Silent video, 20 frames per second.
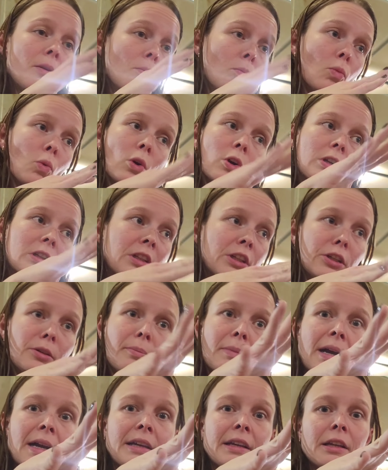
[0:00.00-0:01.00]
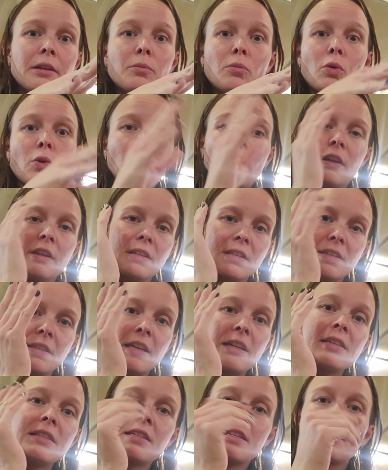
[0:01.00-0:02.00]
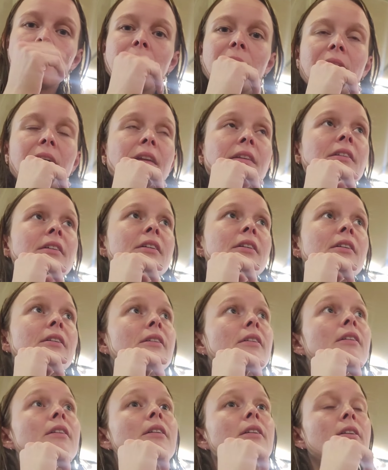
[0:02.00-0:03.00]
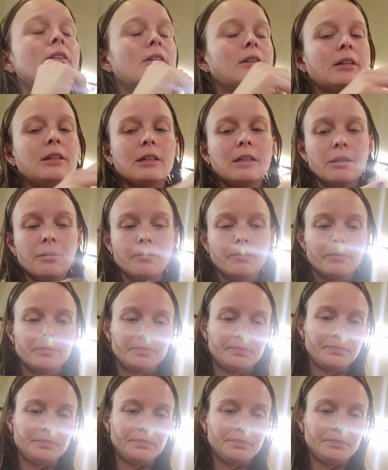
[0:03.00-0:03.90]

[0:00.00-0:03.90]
more clear-minded, more concise in the mind. Um,